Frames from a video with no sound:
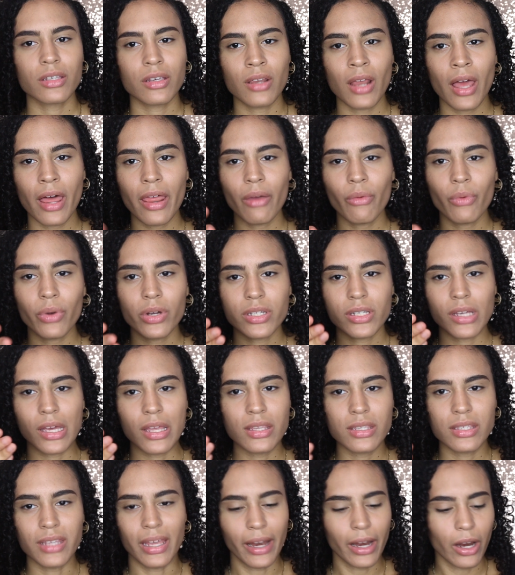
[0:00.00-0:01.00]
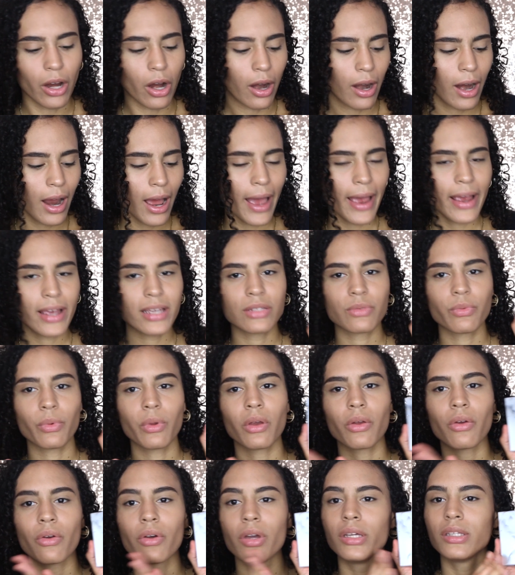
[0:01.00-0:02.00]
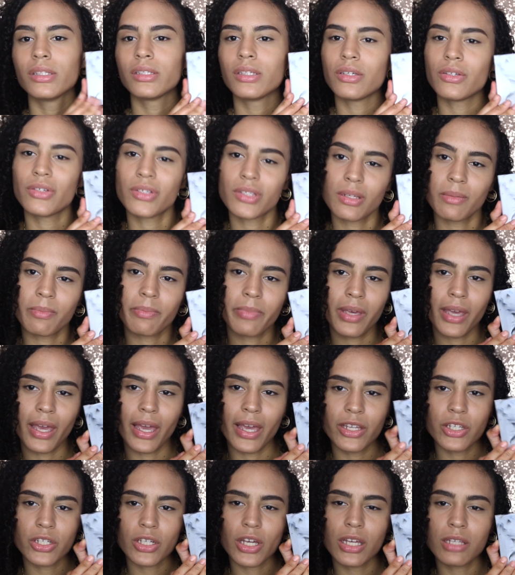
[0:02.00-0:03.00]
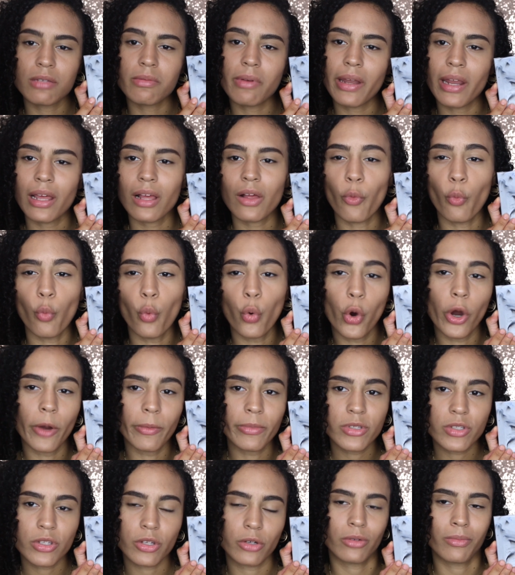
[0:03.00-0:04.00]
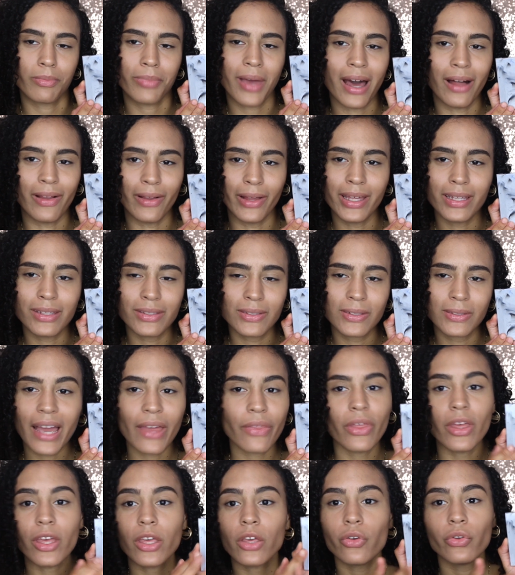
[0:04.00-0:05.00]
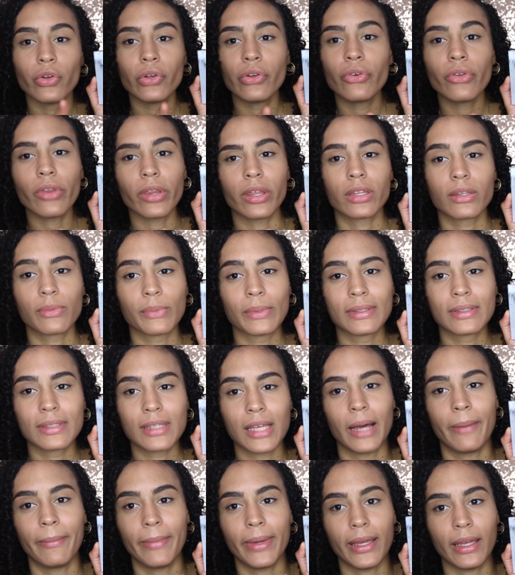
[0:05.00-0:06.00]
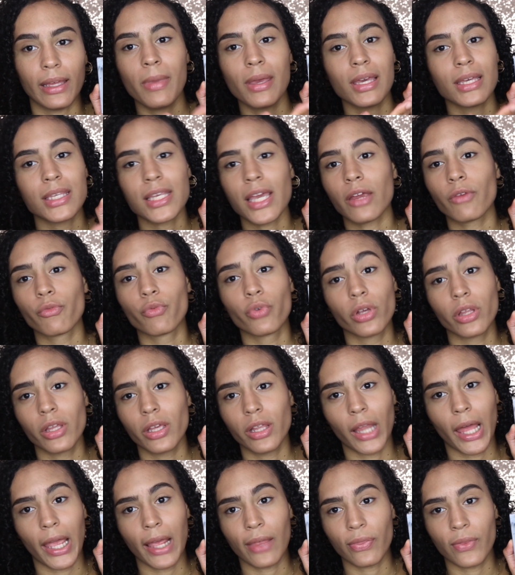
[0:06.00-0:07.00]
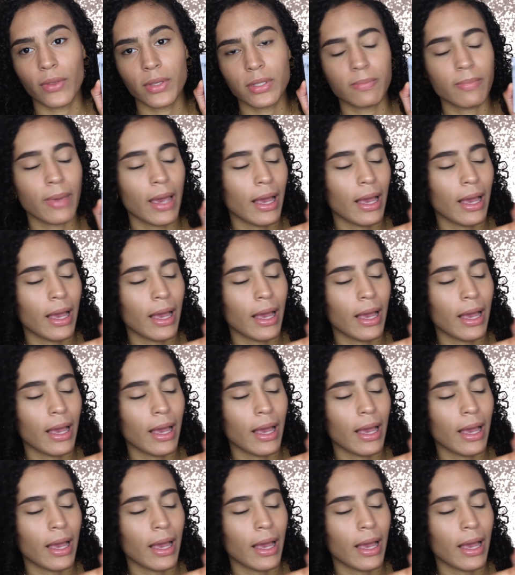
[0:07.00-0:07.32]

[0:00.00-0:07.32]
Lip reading: So now that we're done setting our eyes, we are going to use the BH Cosmetic Warm Stone palette. I think you knew this was coming because I really like this